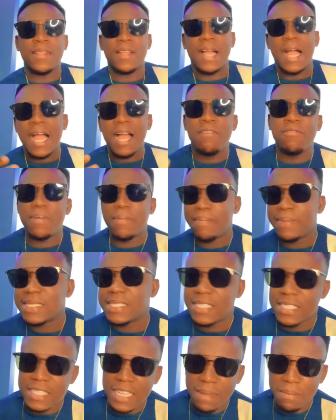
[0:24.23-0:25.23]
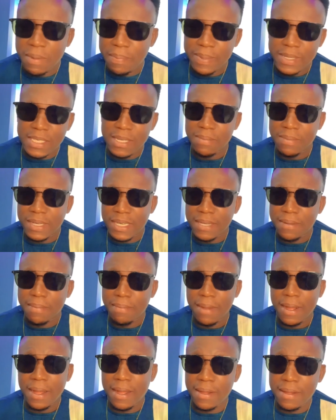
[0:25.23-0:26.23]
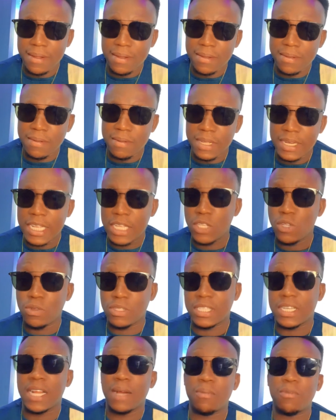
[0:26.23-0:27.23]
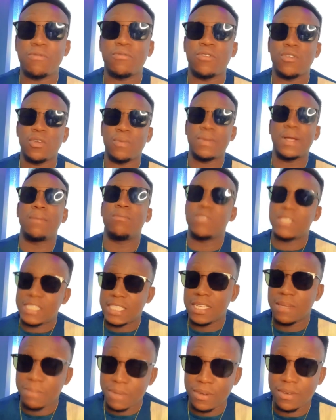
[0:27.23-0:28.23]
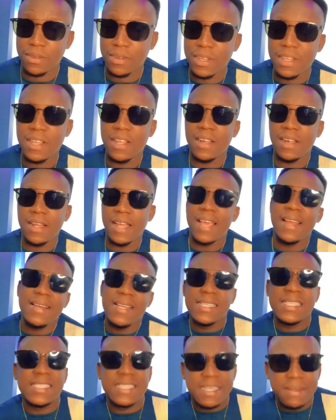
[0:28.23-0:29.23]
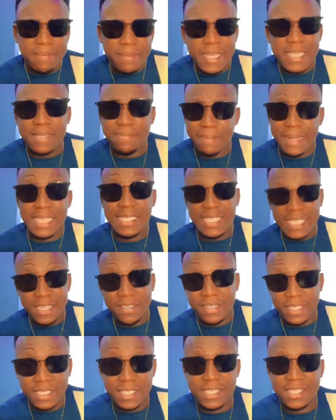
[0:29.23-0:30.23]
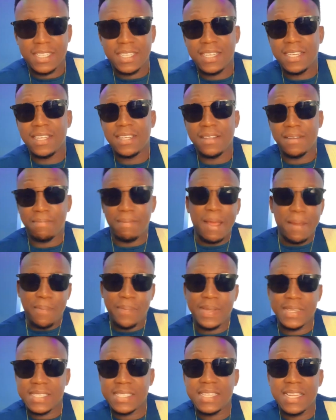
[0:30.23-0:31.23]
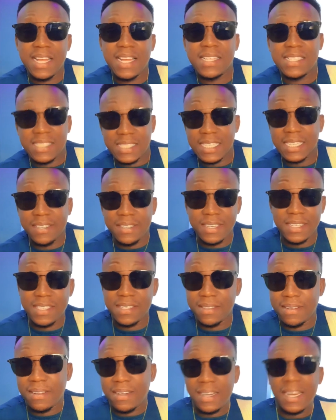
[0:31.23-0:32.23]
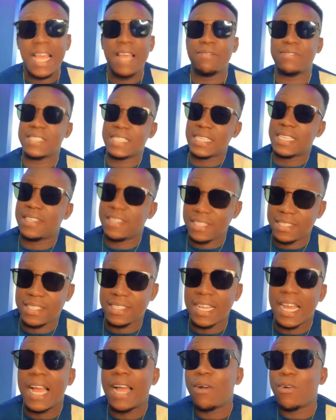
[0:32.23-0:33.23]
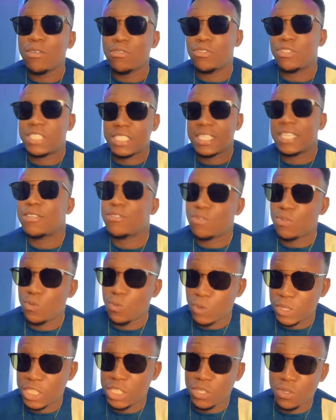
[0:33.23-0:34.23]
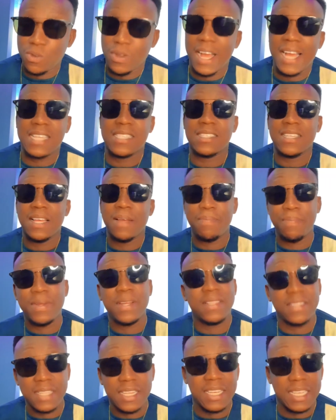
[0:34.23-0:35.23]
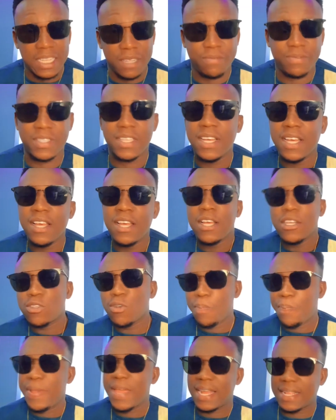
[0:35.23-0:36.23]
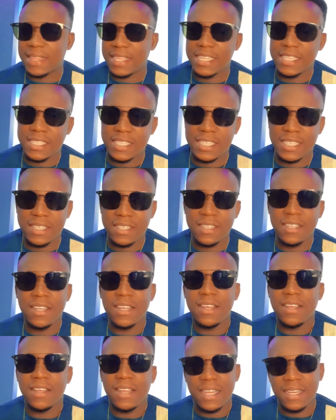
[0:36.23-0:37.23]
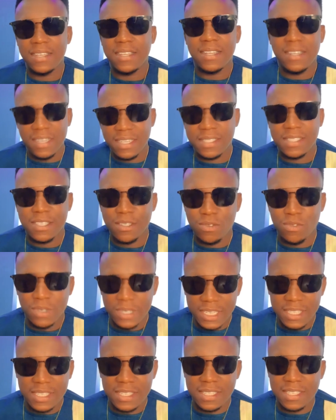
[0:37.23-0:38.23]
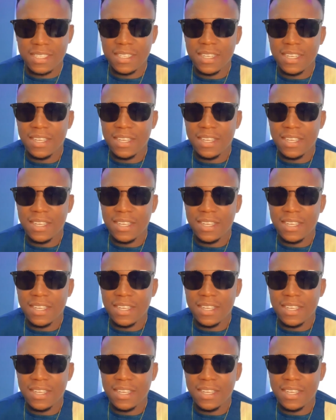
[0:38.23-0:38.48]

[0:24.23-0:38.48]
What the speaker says: I have a message that me person me dey ma the youth na mo follow me am tie me no. And this is it's my secret, my personal secret, life secret. I want to share with you as a birthday gift. So pay attention and then listen to this.